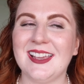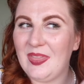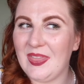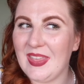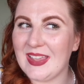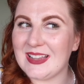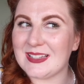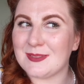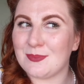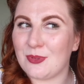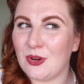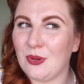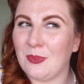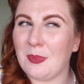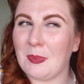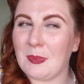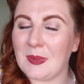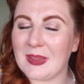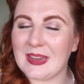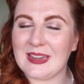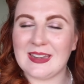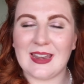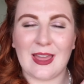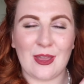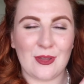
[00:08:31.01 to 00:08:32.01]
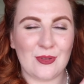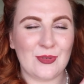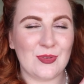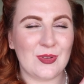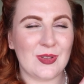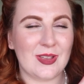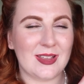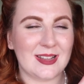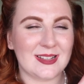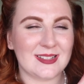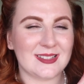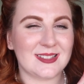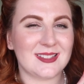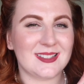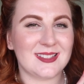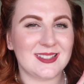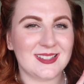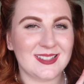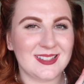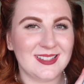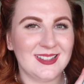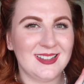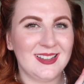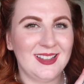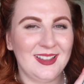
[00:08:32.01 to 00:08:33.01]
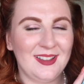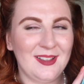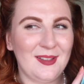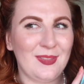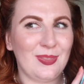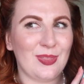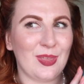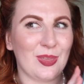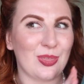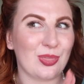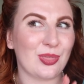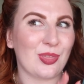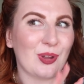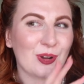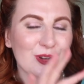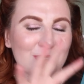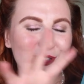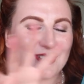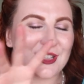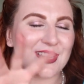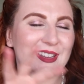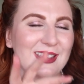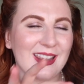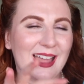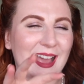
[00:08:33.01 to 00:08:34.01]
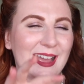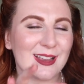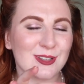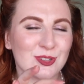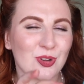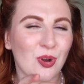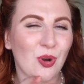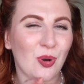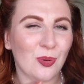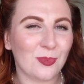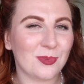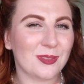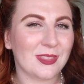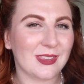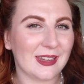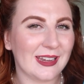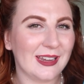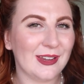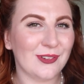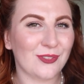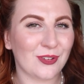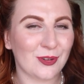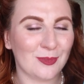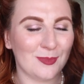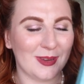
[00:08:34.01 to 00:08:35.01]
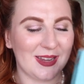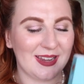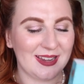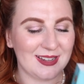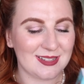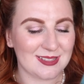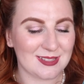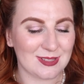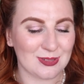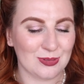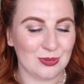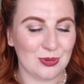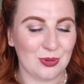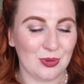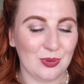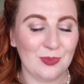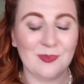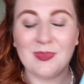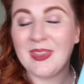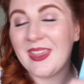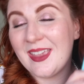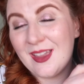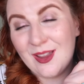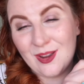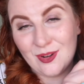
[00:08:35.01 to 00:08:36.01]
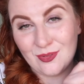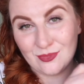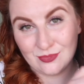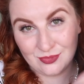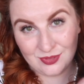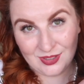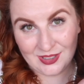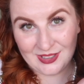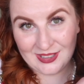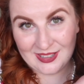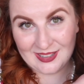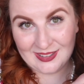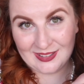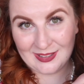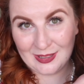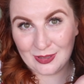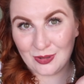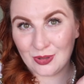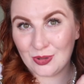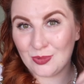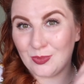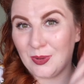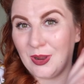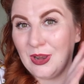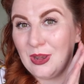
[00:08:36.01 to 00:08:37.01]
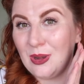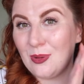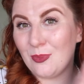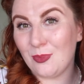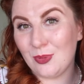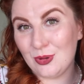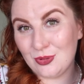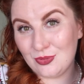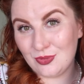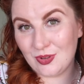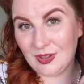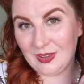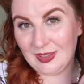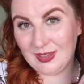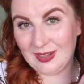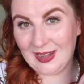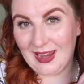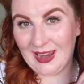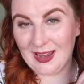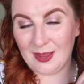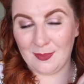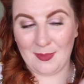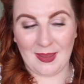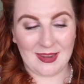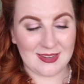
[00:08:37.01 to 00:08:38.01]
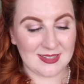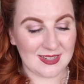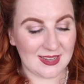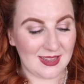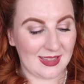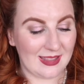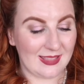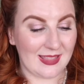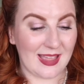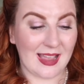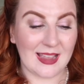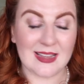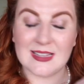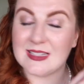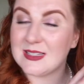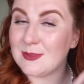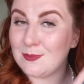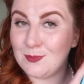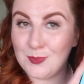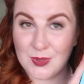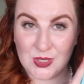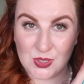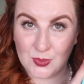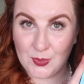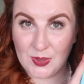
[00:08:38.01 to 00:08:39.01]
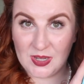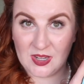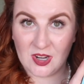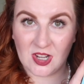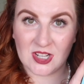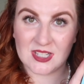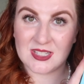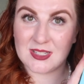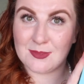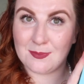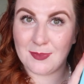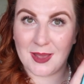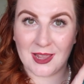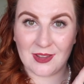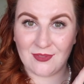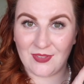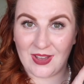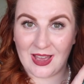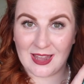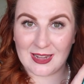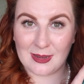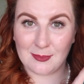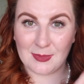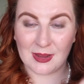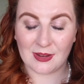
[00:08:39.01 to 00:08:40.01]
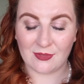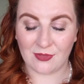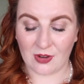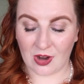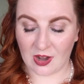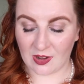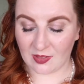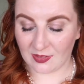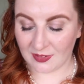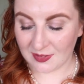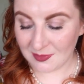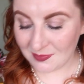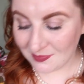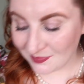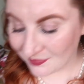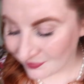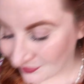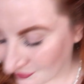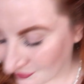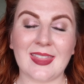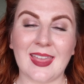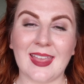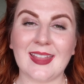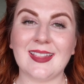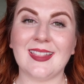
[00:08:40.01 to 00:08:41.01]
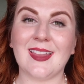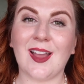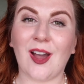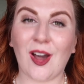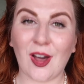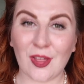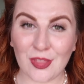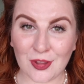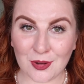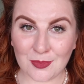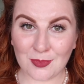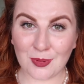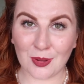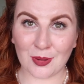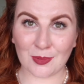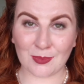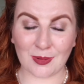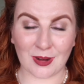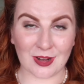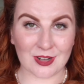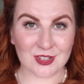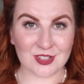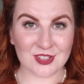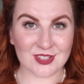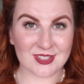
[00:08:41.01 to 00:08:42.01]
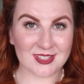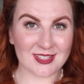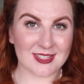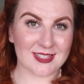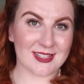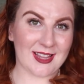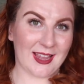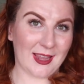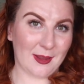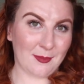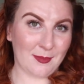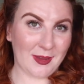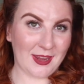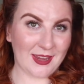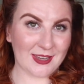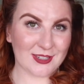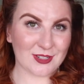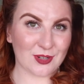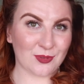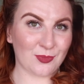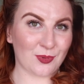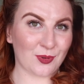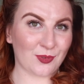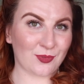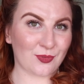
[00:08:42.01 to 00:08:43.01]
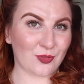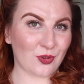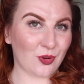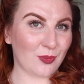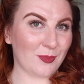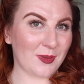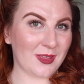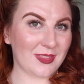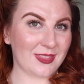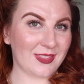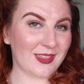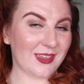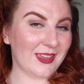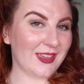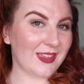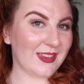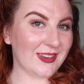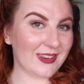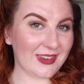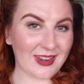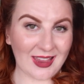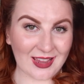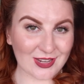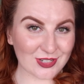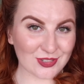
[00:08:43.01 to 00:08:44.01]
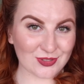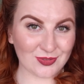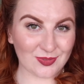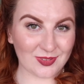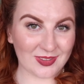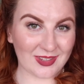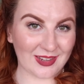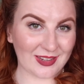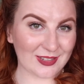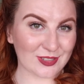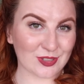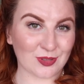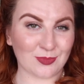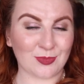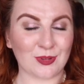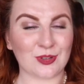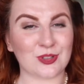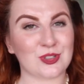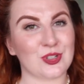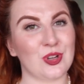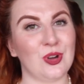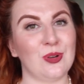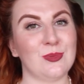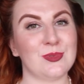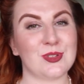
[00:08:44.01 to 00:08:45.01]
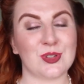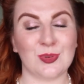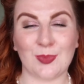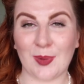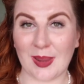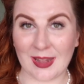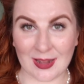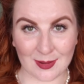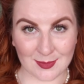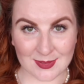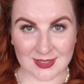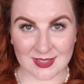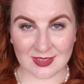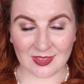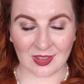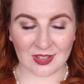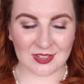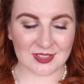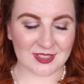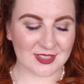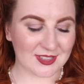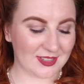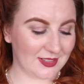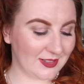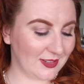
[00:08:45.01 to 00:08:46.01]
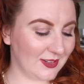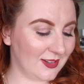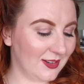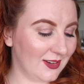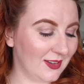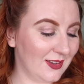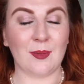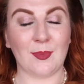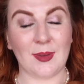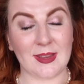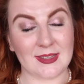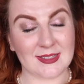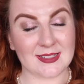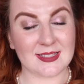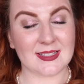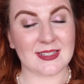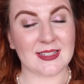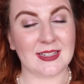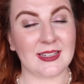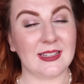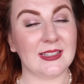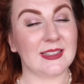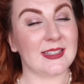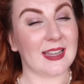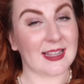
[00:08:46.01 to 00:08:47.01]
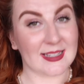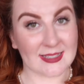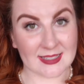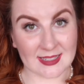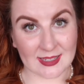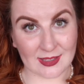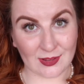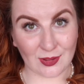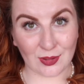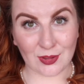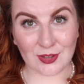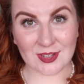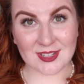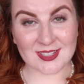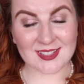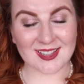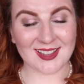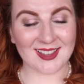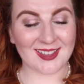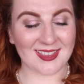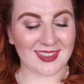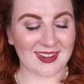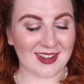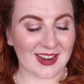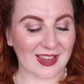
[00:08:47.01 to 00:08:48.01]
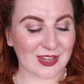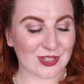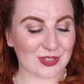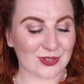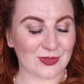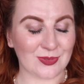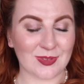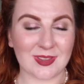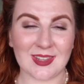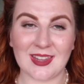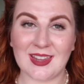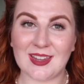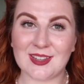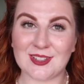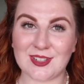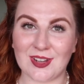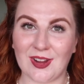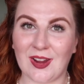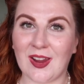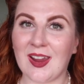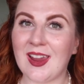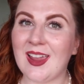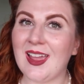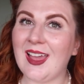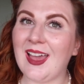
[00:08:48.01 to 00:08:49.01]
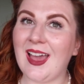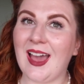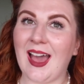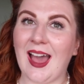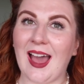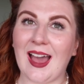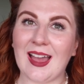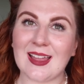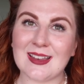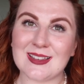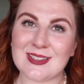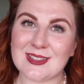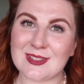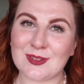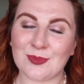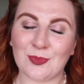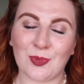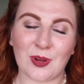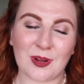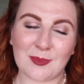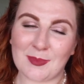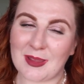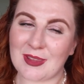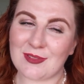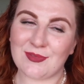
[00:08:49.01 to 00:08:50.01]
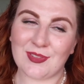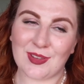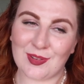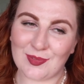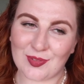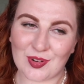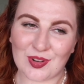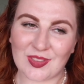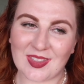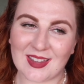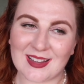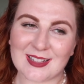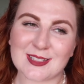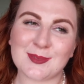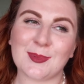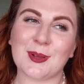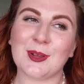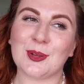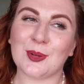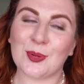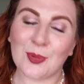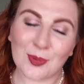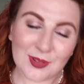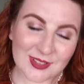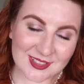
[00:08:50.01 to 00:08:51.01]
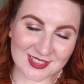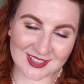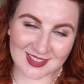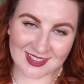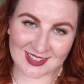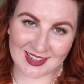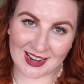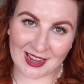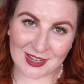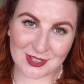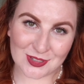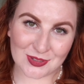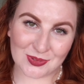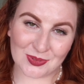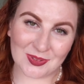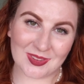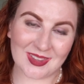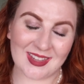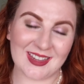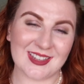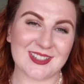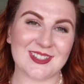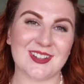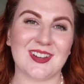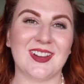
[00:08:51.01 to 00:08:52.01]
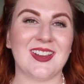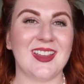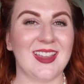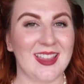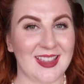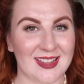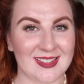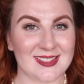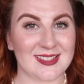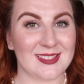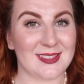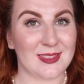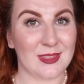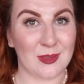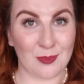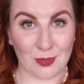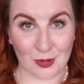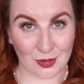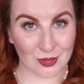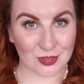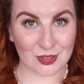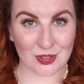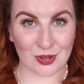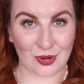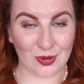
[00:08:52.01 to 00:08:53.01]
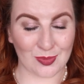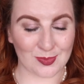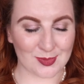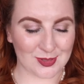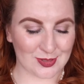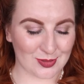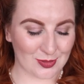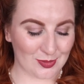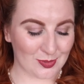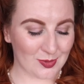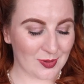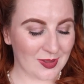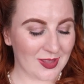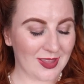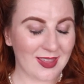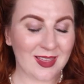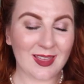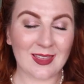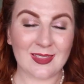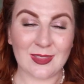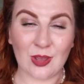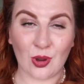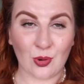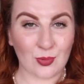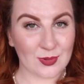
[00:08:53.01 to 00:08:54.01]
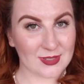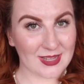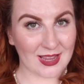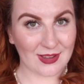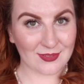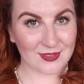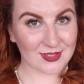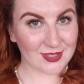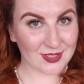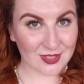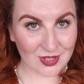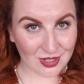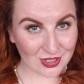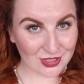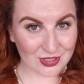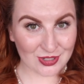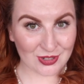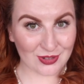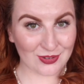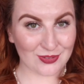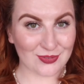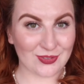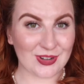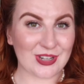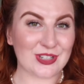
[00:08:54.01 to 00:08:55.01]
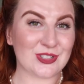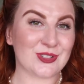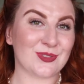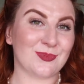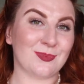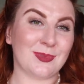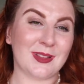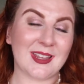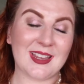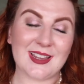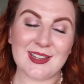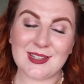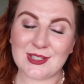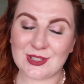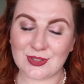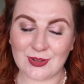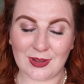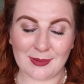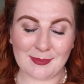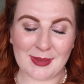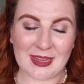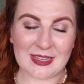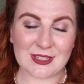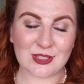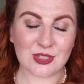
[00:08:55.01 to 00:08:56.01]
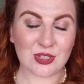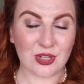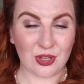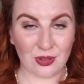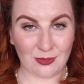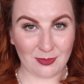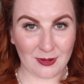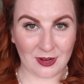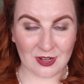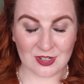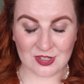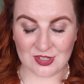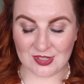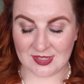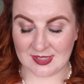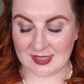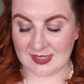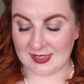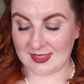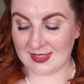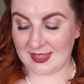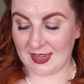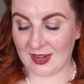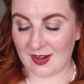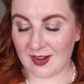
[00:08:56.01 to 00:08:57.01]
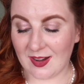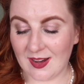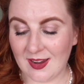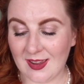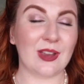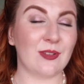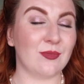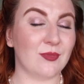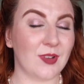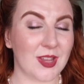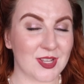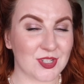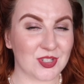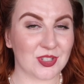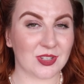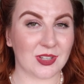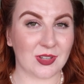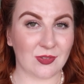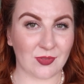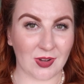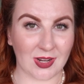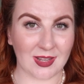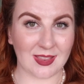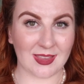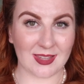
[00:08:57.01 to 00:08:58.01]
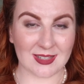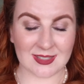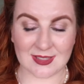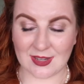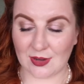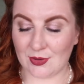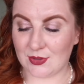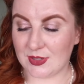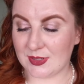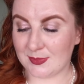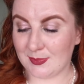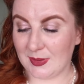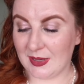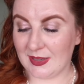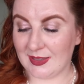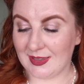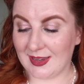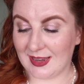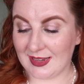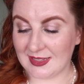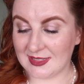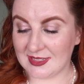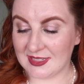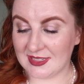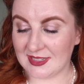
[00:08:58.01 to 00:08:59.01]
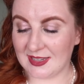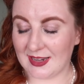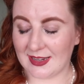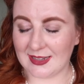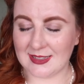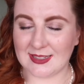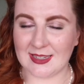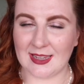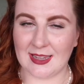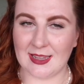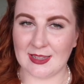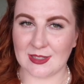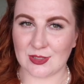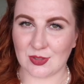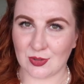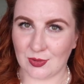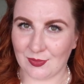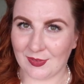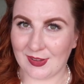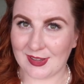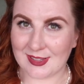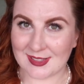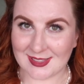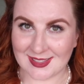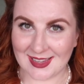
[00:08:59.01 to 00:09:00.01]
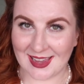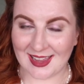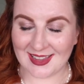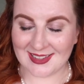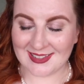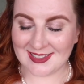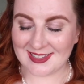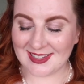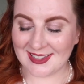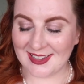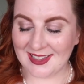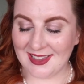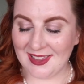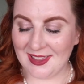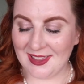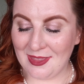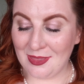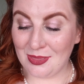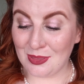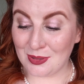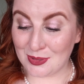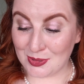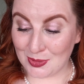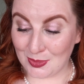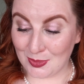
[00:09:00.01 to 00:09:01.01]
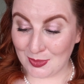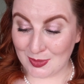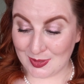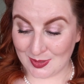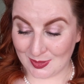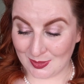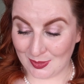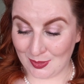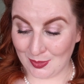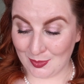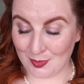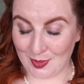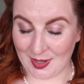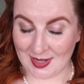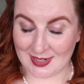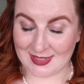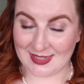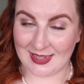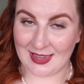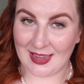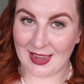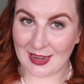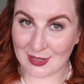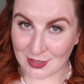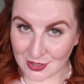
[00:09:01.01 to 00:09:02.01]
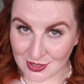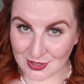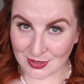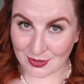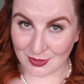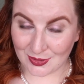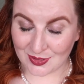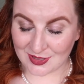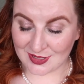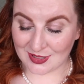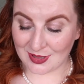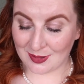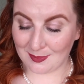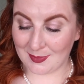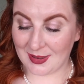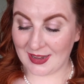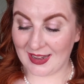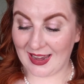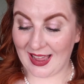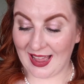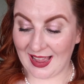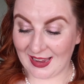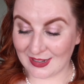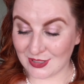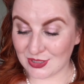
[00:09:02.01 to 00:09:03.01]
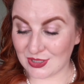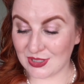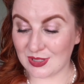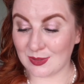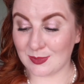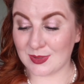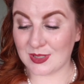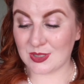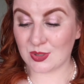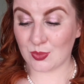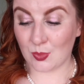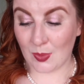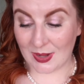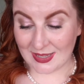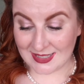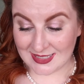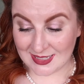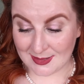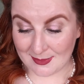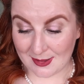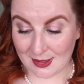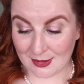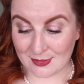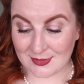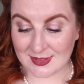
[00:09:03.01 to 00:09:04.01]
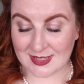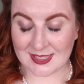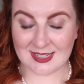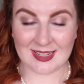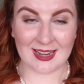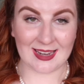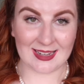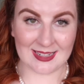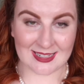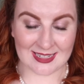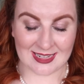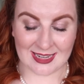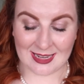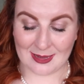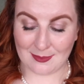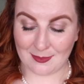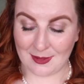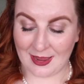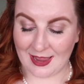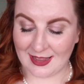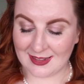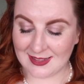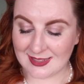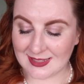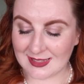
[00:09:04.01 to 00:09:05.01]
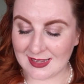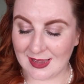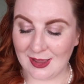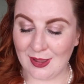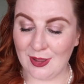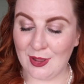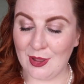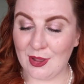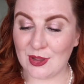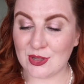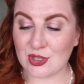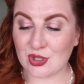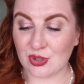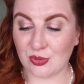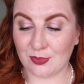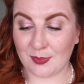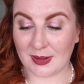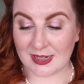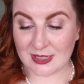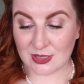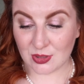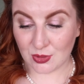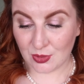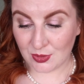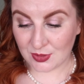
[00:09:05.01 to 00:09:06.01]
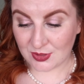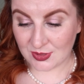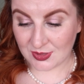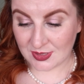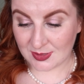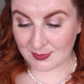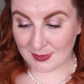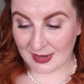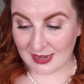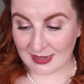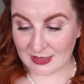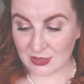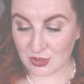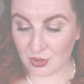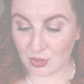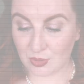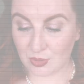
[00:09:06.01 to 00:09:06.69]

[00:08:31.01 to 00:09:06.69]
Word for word: This probably now is the third in that top 3 for me, so really, really good one, would really recommend it, and that is Between Us by Mhairi McFarlane. Then the other book purchases that I made were from the National Theatre bookshop. So when I was in London, I went to see Dancing at Lunasa at the National Theatre, and one of my favourite things about going to the National Theatre is the bookshop. So they always have such a good range of plays, so I made 2 purchases there. Originally written this down as being 1998, so if I said the total already, I just looked at them and actually it was £20.98. So my total spend